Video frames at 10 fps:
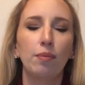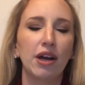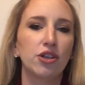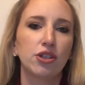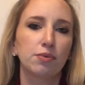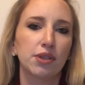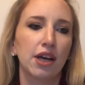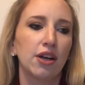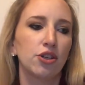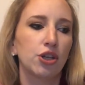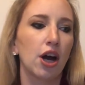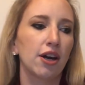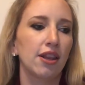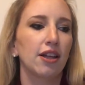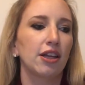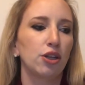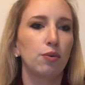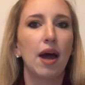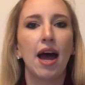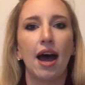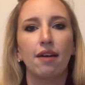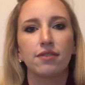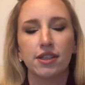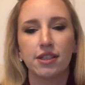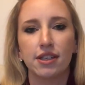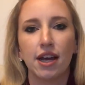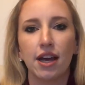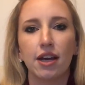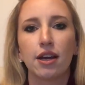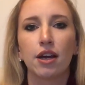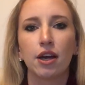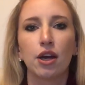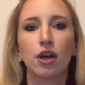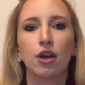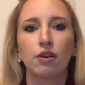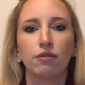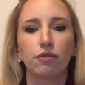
I just was kind of shocked that like you have to stay for